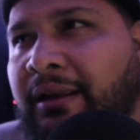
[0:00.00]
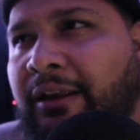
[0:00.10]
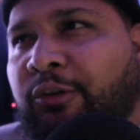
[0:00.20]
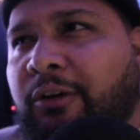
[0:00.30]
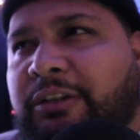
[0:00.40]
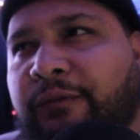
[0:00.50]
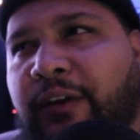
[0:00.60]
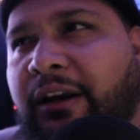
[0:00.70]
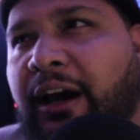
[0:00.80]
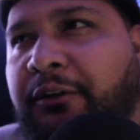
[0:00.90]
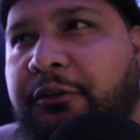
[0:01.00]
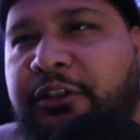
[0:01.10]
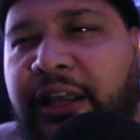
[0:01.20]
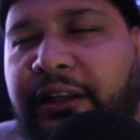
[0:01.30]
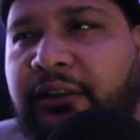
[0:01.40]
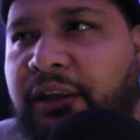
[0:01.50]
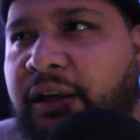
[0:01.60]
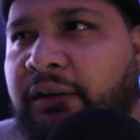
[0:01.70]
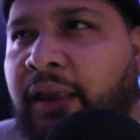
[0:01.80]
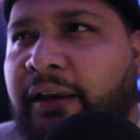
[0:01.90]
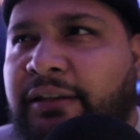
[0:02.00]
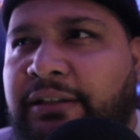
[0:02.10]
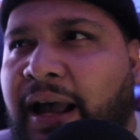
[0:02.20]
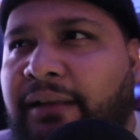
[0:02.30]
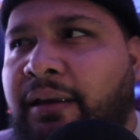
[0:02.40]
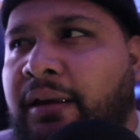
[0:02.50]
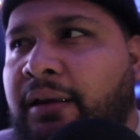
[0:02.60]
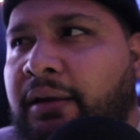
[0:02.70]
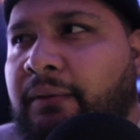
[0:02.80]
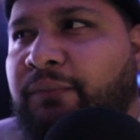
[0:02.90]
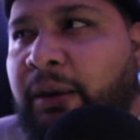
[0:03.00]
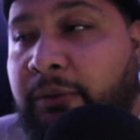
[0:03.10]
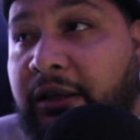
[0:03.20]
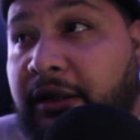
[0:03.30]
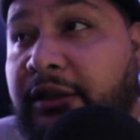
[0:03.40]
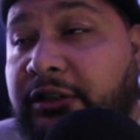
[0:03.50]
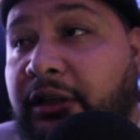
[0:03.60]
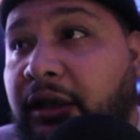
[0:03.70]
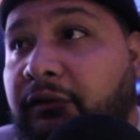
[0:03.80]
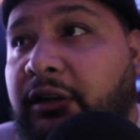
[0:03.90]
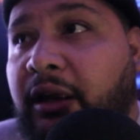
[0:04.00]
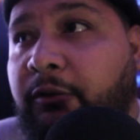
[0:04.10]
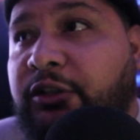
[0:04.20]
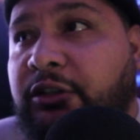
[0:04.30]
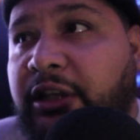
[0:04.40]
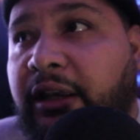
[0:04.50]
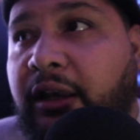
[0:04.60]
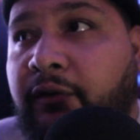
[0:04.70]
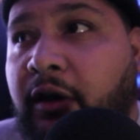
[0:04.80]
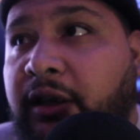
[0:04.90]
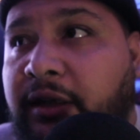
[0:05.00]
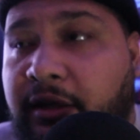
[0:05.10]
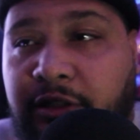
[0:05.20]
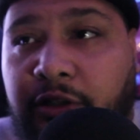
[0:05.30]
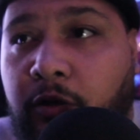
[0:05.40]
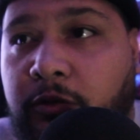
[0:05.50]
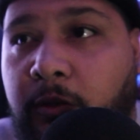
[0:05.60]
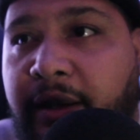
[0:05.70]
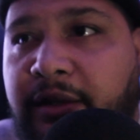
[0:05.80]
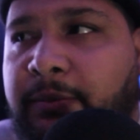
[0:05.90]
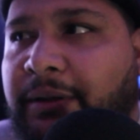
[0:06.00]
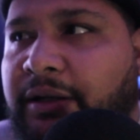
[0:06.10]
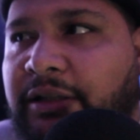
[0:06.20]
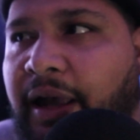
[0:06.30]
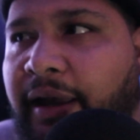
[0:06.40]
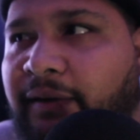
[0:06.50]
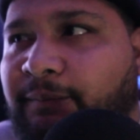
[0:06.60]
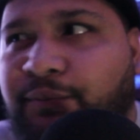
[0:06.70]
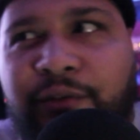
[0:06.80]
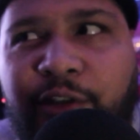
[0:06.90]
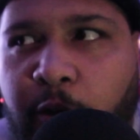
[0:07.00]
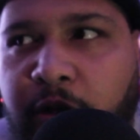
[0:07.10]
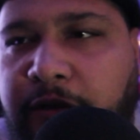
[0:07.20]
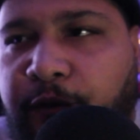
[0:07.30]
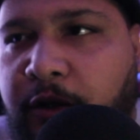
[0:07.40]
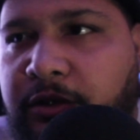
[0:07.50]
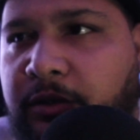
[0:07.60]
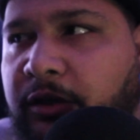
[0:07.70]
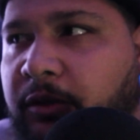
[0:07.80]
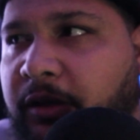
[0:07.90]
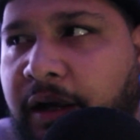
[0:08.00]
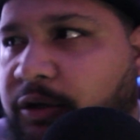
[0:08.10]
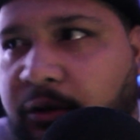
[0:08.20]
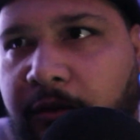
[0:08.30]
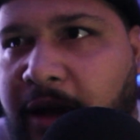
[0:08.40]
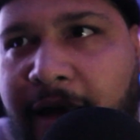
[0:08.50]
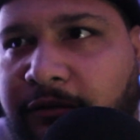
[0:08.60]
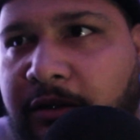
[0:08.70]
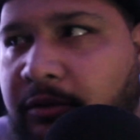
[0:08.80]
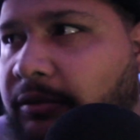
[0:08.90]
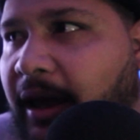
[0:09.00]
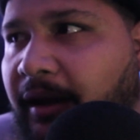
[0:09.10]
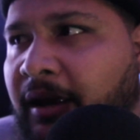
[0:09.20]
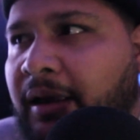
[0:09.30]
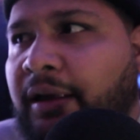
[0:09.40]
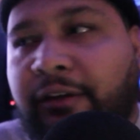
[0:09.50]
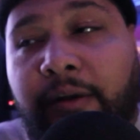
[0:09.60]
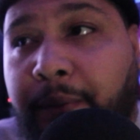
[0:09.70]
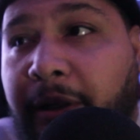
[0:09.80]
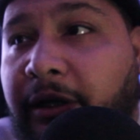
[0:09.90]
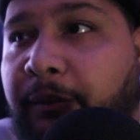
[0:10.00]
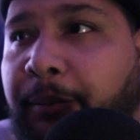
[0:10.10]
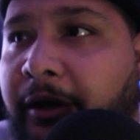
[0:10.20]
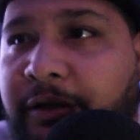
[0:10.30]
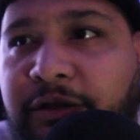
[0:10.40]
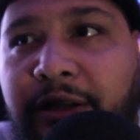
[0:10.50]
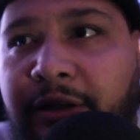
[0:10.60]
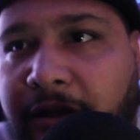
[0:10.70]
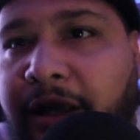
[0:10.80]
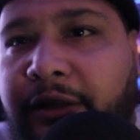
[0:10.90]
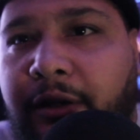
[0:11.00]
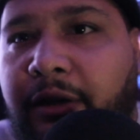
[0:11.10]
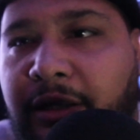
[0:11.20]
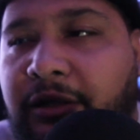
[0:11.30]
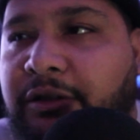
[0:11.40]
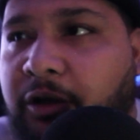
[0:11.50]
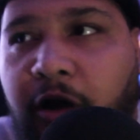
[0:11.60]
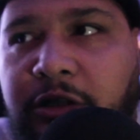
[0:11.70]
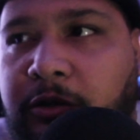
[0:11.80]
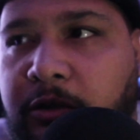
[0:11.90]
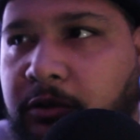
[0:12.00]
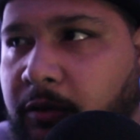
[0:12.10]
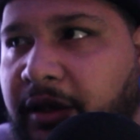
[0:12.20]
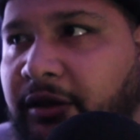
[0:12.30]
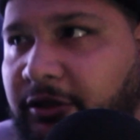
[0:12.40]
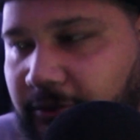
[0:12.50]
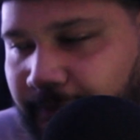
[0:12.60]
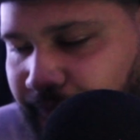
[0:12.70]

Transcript: It's a very understated thing. Like it's not, it is a given that we should take care of our kids in those ways, but it's like no one's forcing you to do that. You don't have to do that. There are plenty of parents that neglect their kids in all sorts of ways.